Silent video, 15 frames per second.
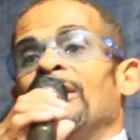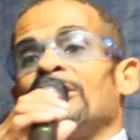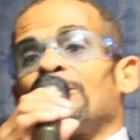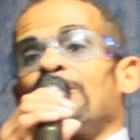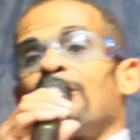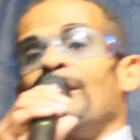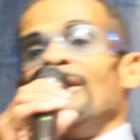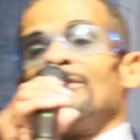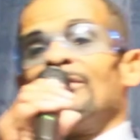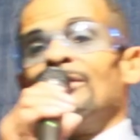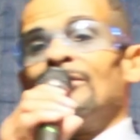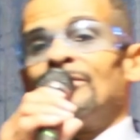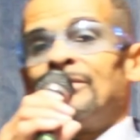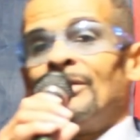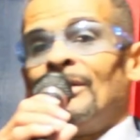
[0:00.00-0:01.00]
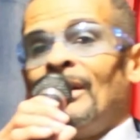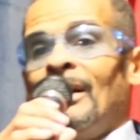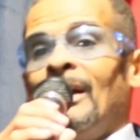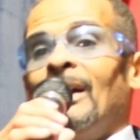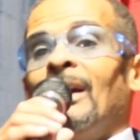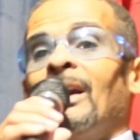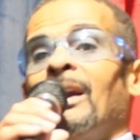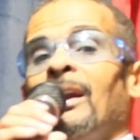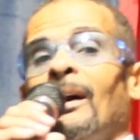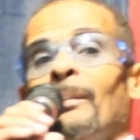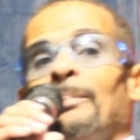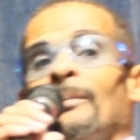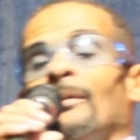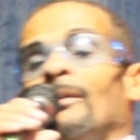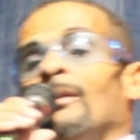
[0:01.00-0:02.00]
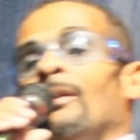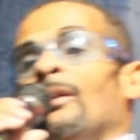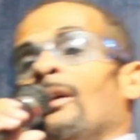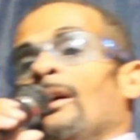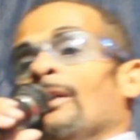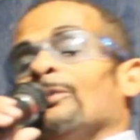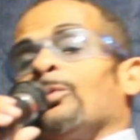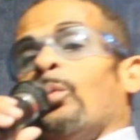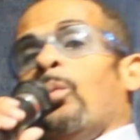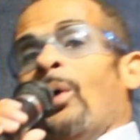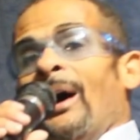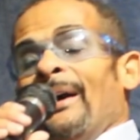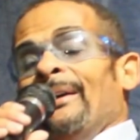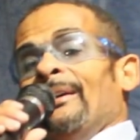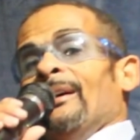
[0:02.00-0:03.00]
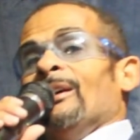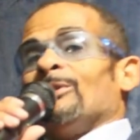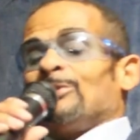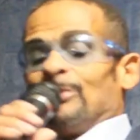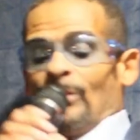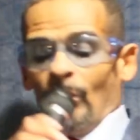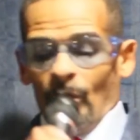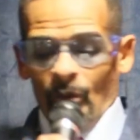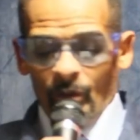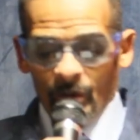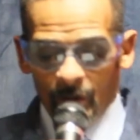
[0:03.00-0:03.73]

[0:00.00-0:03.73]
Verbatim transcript: his presence, in leper as white as snow.